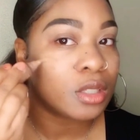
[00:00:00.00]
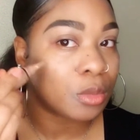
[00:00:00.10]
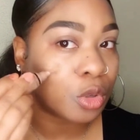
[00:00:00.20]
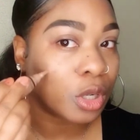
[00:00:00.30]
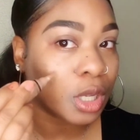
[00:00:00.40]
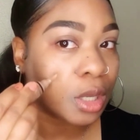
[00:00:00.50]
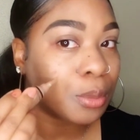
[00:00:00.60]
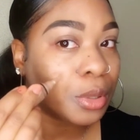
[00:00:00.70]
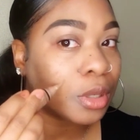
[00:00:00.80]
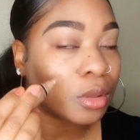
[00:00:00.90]
So I'm going ahead
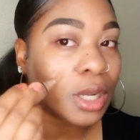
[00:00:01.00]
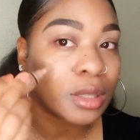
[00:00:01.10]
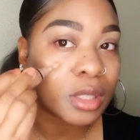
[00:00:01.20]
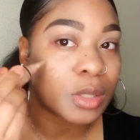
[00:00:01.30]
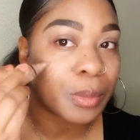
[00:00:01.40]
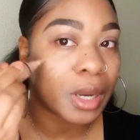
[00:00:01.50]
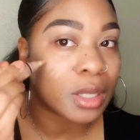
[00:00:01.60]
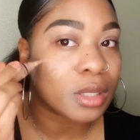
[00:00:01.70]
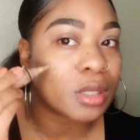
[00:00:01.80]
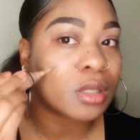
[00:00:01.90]
and put it on like the
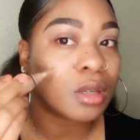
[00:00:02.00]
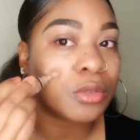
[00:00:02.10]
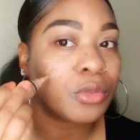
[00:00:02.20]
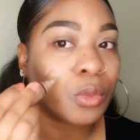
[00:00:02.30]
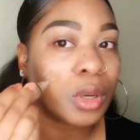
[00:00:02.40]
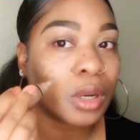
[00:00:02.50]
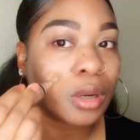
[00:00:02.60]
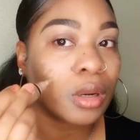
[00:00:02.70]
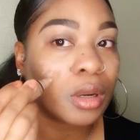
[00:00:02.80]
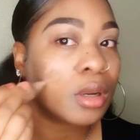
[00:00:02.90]
spots and stuff
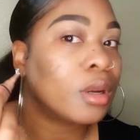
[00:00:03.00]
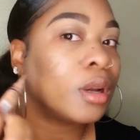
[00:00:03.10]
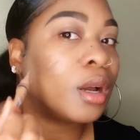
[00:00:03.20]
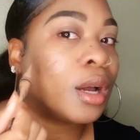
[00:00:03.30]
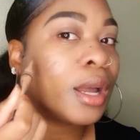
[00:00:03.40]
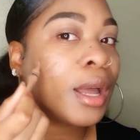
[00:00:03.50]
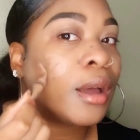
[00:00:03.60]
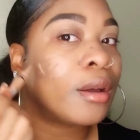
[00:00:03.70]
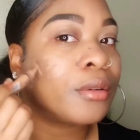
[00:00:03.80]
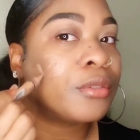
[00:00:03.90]
where I
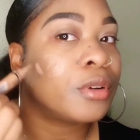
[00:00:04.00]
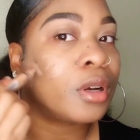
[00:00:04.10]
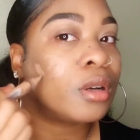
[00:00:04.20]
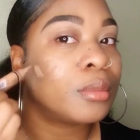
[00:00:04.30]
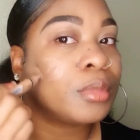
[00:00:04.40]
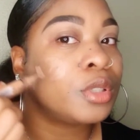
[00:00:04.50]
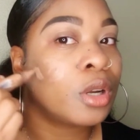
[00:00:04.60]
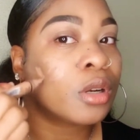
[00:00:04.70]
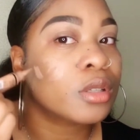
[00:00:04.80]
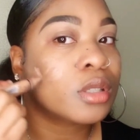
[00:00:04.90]
have
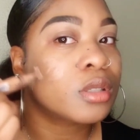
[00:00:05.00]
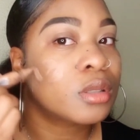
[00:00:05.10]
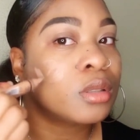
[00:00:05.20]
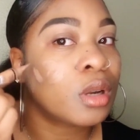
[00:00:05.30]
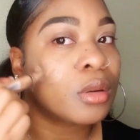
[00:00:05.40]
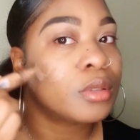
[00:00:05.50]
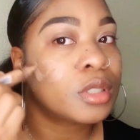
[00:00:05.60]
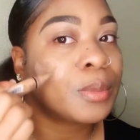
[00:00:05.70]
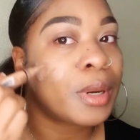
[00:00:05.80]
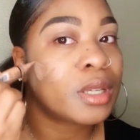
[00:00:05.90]
dark
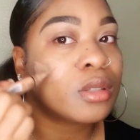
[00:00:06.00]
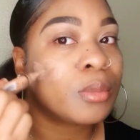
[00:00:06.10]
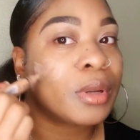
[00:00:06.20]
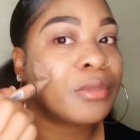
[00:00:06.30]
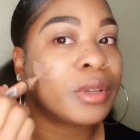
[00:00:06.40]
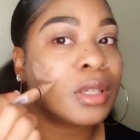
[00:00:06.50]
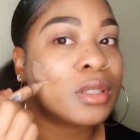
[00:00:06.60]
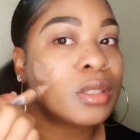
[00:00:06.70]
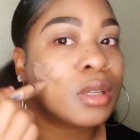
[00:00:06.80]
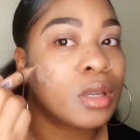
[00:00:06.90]
spots on my
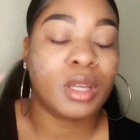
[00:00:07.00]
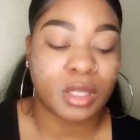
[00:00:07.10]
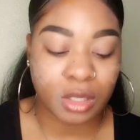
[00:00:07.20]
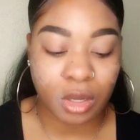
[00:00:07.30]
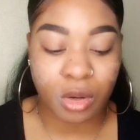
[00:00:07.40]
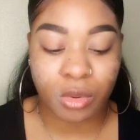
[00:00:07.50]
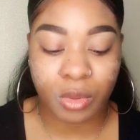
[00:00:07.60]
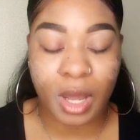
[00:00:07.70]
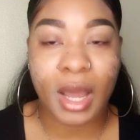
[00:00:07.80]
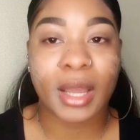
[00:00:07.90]
face.
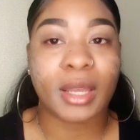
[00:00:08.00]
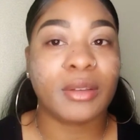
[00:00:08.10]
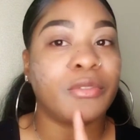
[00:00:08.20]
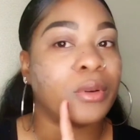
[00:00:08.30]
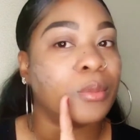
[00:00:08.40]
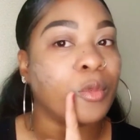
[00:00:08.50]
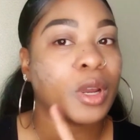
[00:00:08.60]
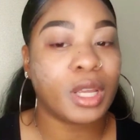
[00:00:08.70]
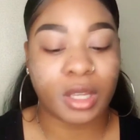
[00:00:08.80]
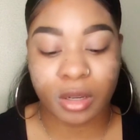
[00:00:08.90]
So from
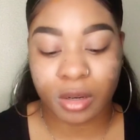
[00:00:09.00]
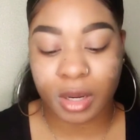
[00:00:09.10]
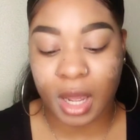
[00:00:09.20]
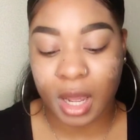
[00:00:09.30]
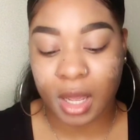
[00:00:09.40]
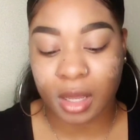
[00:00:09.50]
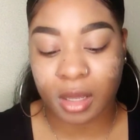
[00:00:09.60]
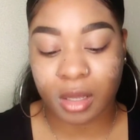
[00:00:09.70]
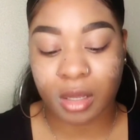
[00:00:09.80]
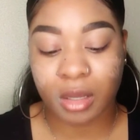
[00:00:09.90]
right here,
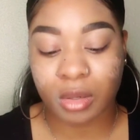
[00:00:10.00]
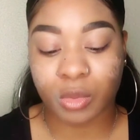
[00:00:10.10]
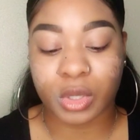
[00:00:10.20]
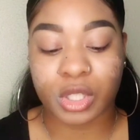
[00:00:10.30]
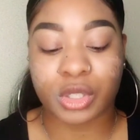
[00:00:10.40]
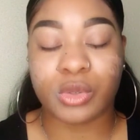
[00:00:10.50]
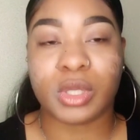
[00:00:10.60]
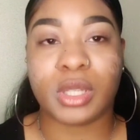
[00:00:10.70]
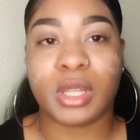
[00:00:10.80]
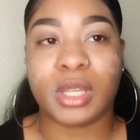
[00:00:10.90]
I was
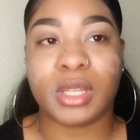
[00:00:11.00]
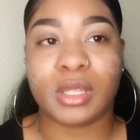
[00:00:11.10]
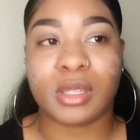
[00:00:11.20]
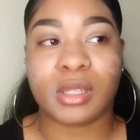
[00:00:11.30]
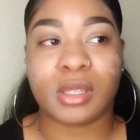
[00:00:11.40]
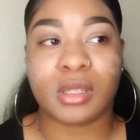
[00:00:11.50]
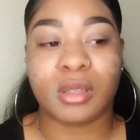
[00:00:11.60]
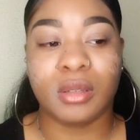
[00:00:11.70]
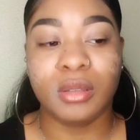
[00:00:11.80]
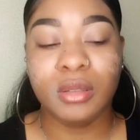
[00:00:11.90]
using this.